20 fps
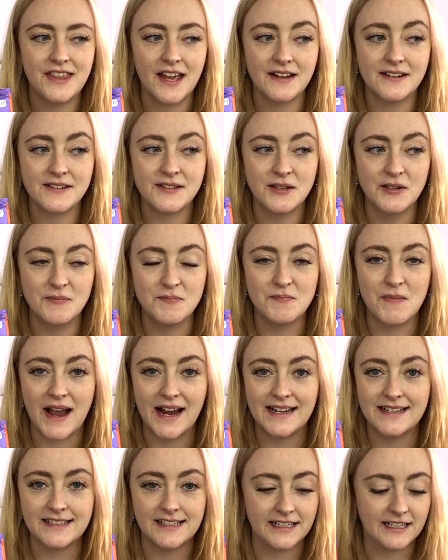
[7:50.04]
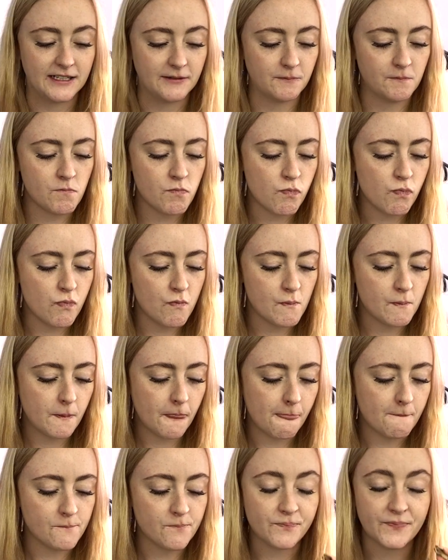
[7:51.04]
That is amazing.
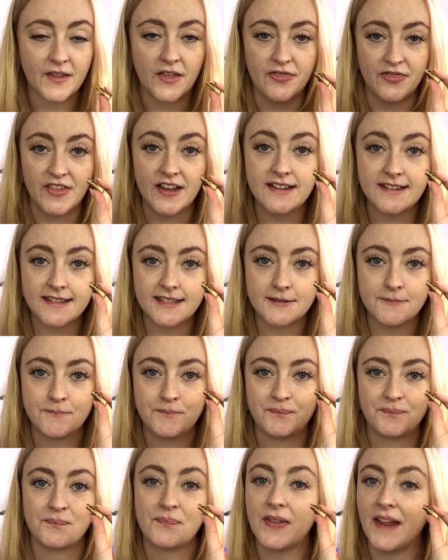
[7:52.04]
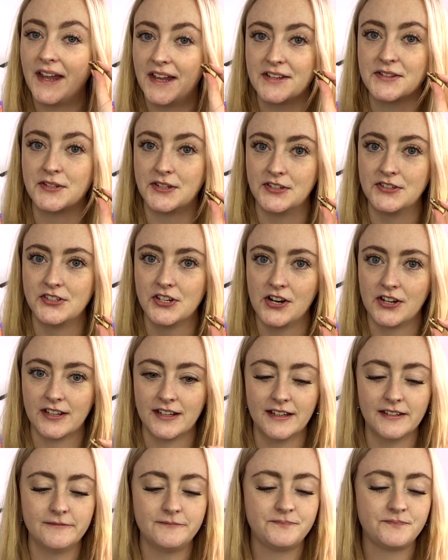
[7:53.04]
This is good
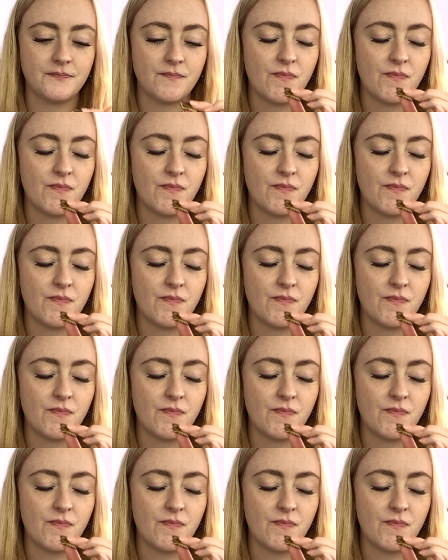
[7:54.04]
chocolate.